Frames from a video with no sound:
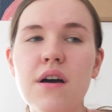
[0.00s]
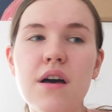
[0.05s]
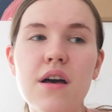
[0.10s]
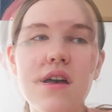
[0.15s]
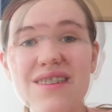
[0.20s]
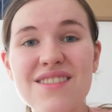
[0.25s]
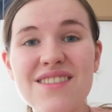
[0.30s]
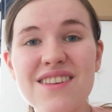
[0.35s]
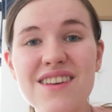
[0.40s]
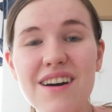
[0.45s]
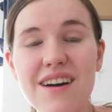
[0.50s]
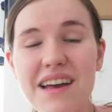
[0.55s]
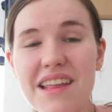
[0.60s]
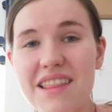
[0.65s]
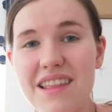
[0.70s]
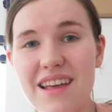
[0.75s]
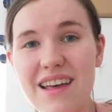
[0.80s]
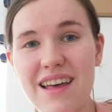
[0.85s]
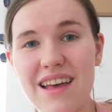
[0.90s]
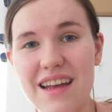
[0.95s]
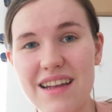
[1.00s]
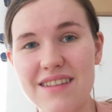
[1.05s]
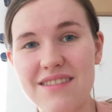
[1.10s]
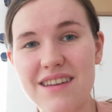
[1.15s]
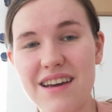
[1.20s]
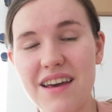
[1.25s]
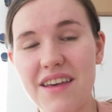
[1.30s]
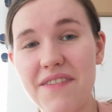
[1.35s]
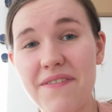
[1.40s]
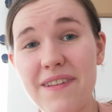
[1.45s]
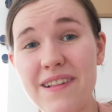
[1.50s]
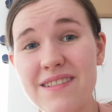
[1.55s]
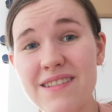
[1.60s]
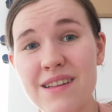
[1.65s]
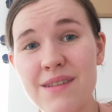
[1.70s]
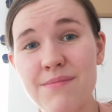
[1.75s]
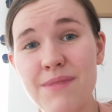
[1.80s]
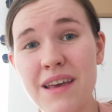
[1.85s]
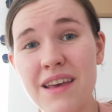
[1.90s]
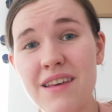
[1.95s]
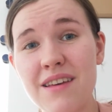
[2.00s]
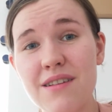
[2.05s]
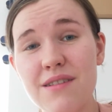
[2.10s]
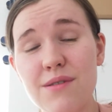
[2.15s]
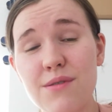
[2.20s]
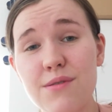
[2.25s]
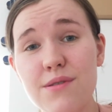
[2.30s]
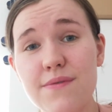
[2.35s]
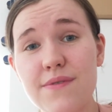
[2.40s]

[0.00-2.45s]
On the other hand, I feel that making those